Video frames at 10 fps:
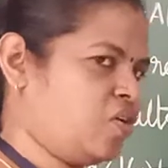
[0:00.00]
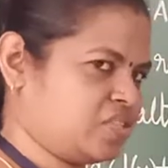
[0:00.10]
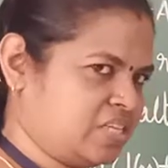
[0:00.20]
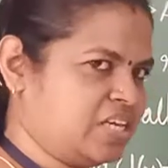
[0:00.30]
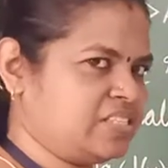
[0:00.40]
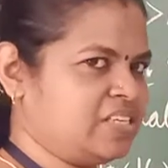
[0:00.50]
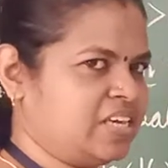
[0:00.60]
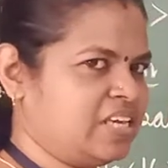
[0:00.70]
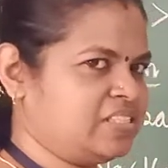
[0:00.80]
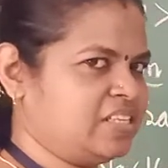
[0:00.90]
oxidizing
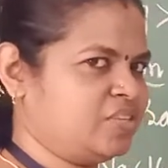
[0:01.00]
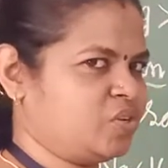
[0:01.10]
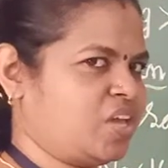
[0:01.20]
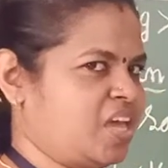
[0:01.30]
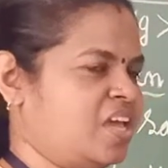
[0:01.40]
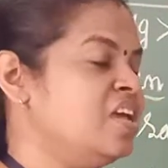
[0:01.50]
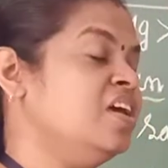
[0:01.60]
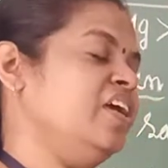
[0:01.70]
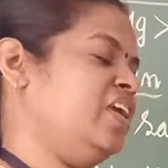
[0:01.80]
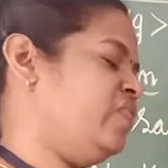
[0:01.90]
agent.
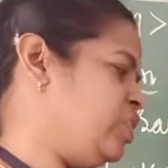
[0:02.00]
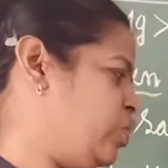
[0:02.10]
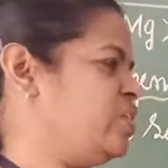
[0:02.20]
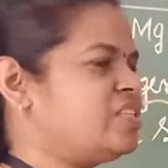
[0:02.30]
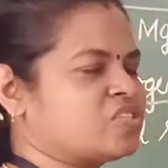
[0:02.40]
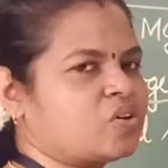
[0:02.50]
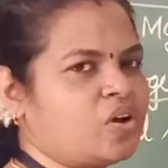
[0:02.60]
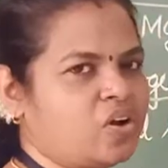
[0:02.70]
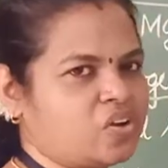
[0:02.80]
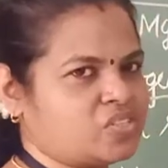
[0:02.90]
Okay. Even though it's a
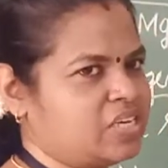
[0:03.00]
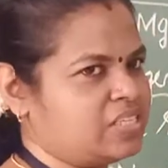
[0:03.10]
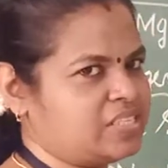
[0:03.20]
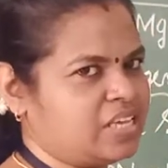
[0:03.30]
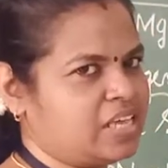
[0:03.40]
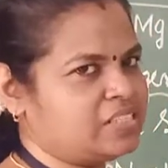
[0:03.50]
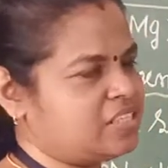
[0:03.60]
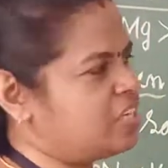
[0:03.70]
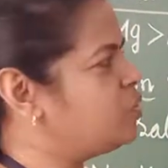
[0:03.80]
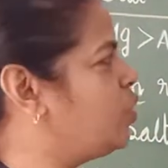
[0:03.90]
strong oxidizing
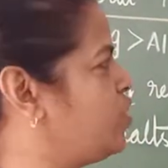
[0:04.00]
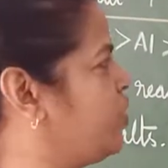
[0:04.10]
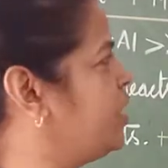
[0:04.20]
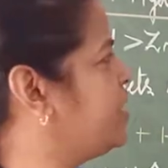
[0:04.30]
agent, what will